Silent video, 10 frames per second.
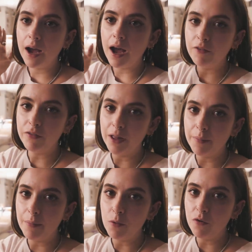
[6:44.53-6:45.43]
I'll feel a
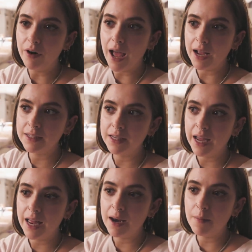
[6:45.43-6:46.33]
bit more relaxed
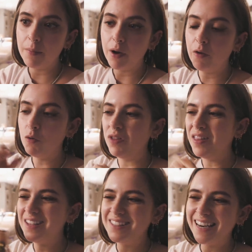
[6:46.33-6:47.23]
again. But all
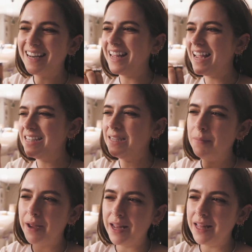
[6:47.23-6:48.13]
this little itty
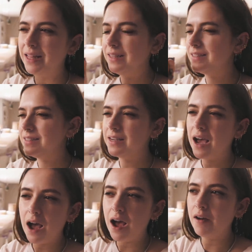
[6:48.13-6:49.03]
bitty
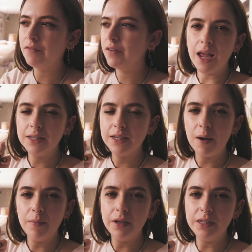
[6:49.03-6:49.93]
stuff, next
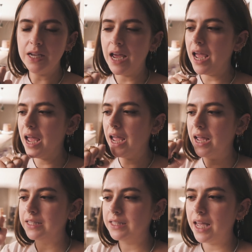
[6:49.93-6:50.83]
couple of
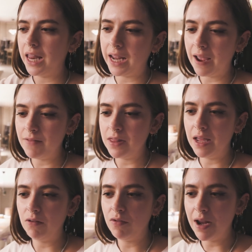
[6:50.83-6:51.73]
days, getting
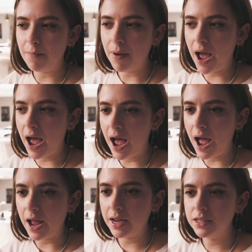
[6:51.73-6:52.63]
everything
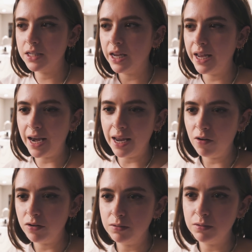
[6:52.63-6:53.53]
repacked, getting
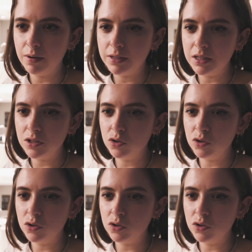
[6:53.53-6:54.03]
Christmas presents